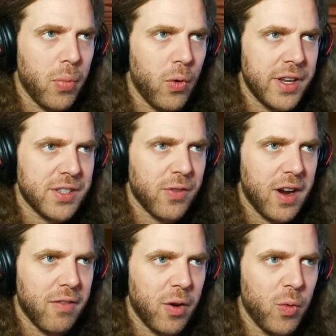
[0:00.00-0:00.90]
points for
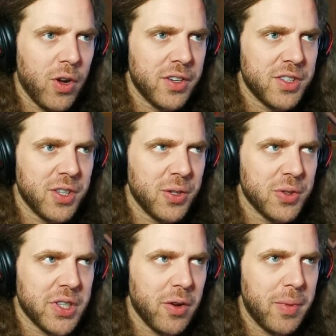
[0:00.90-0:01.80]
everyone too,
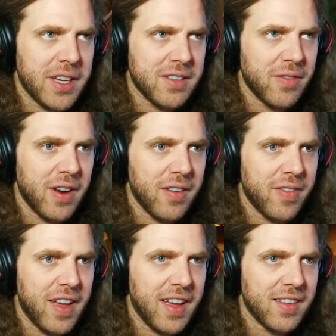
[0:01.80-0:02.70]
so it makes it very
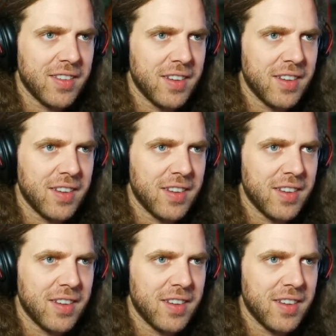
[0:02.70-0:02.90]
fast.